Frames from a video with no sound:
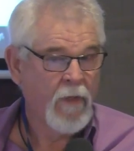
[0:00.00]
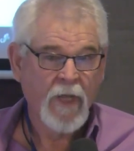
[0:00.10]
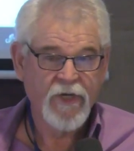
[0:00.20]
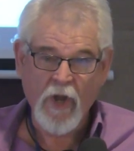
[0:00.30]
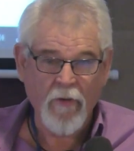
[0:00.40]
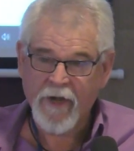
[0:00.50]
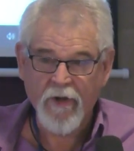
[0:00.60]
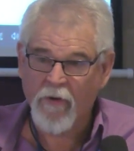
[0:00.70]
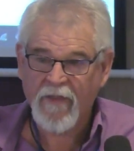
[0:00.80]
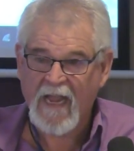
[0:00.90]
Don't
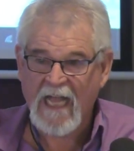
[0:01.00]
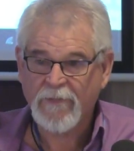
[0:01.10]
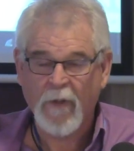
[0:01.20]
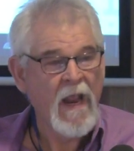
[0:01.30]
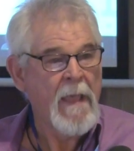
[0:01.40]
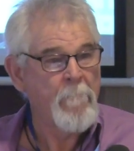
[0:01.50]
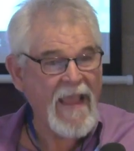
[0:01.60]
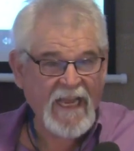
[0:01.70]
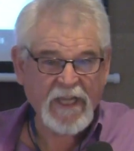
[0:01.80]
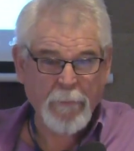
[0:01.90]
ignore the gospel.
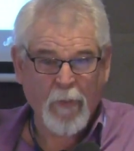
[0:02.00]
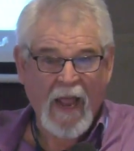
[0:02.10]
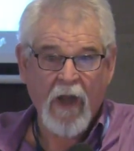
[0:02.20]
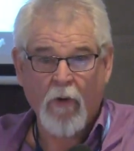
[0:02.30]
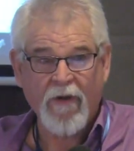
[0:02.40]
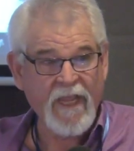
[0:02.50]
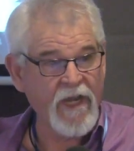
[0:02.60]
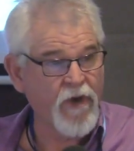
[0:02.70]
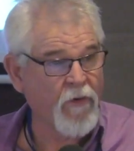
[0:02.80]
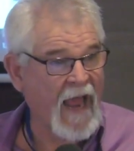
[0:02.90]
Make it the priority
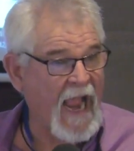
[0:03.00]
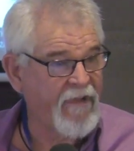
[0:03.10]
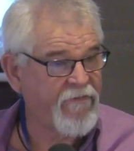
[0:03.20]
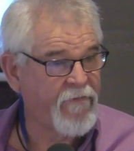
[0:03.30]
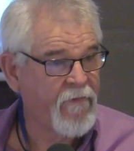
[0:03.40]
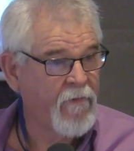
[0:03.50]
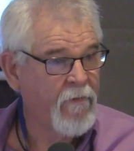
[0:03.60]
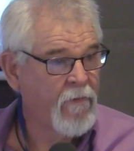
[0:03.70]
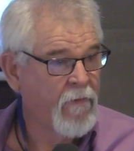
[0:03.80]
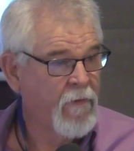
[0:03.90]
in your life.
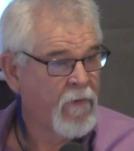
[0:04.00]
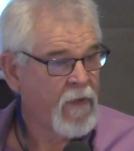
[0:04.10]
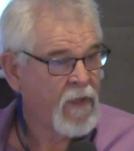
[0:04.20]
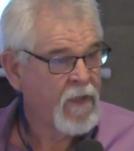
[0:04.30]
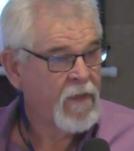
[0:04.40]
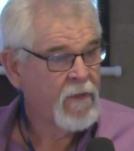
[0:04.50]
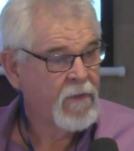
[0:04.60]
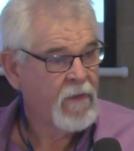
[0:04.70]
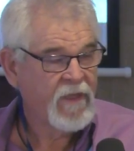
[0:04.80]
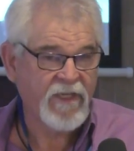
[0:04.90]

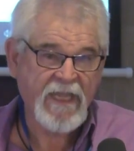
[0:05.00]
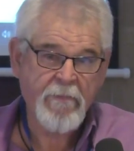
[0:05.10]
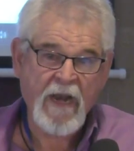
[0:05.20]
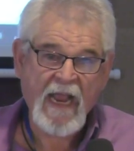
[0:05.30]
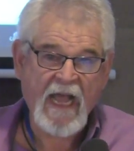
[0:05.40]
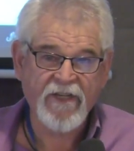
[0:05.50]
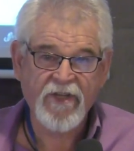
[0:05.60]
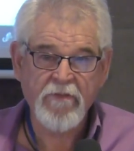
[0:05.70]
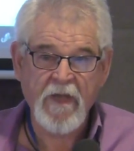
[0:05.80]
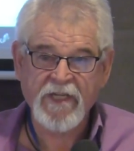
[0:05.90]
You say, but I got
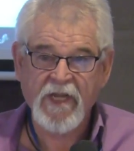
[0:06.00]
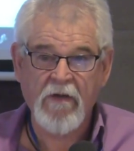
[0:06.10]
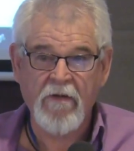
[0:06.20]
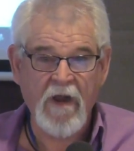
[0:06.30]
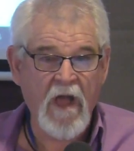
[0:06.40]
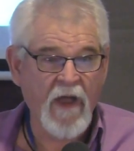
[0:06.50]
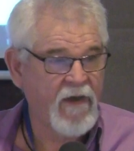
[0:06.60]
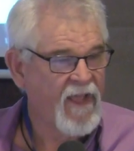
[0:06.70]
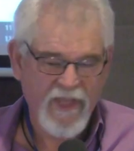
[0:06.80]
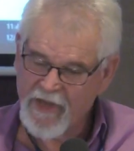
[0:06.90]
too much going on.
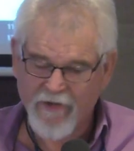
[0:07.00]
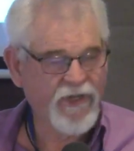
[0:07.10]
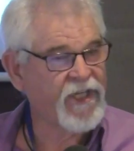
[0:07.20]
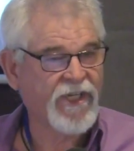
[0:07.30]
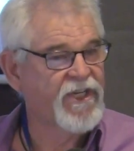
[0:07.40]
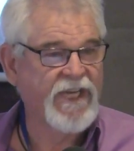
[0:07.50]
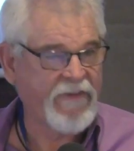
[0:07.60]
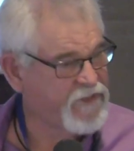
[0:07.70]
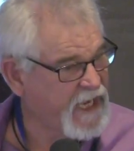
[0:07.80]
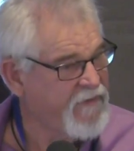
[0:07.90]
You're just
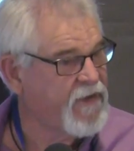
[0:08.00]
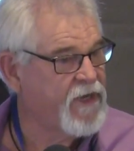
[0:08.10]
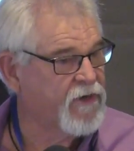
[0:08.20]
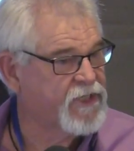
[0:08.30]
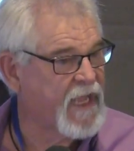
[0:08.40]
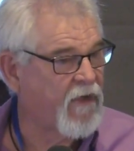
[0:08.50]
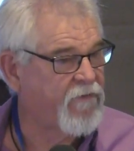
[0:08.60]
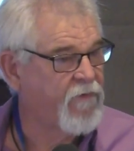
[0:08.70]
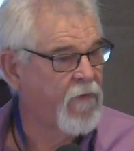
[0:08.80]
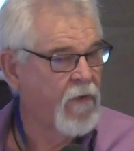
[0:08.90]
deceiving
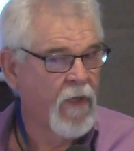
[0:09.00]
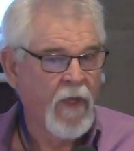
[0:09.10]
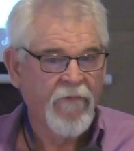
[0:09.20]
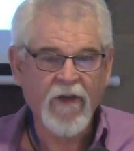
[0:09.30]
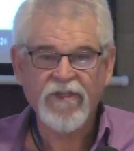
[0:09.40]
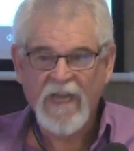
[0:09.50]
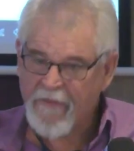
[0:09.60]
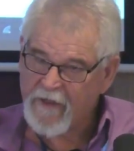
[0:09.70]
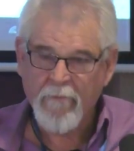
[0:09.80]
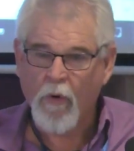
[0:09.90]
yourself. There's
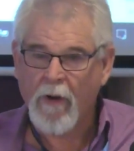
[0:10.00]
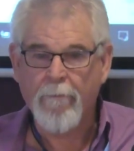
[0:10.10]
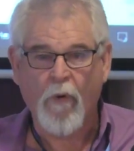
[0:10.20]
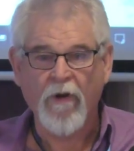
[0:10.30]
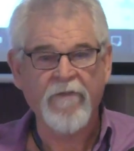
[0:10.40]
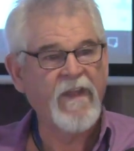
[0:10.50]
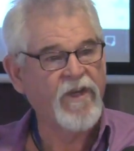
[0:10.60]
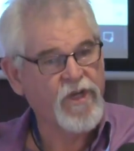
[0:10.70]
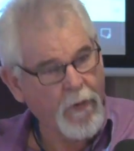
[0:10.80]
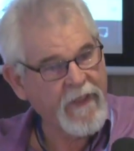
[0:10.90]
nothing more important
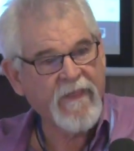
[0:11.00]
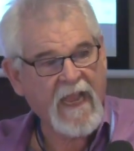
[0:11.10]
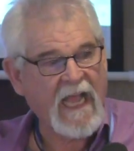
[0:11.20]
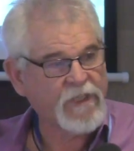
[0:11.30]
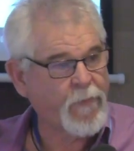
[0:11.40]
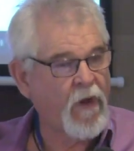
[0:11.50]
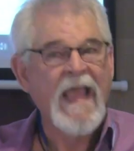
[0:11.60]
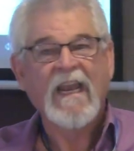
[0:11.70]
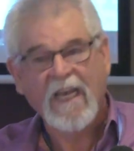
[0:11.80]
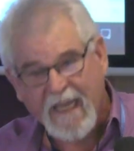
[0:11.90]
than doing the gospel,
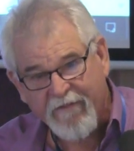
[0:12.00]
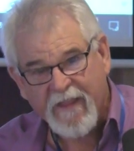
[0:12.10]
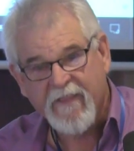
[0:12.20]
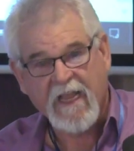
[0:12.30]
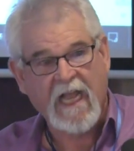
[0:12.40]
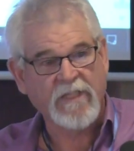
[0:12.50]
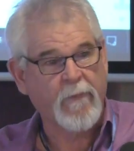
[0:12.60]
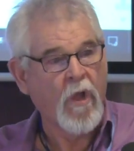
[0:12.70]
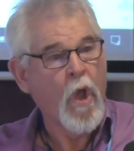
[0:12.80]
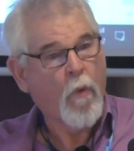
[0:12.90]
living the
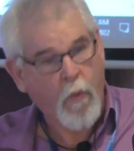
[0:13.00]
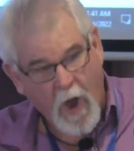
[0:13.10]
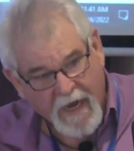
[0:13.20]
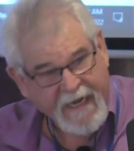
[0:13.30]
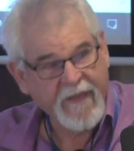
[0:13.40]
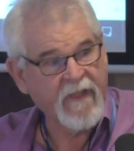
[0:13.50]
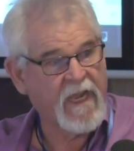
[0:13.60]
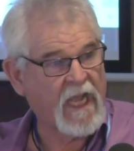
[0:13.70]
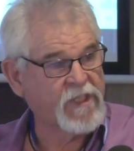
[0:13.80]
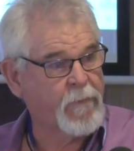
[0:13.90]
gospel, walking the
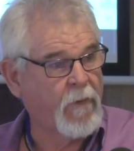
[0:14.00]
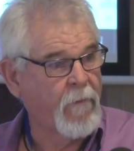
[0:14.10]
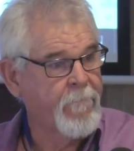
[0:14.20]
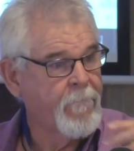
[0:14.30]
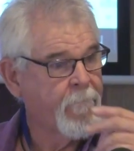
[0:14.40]
gospel.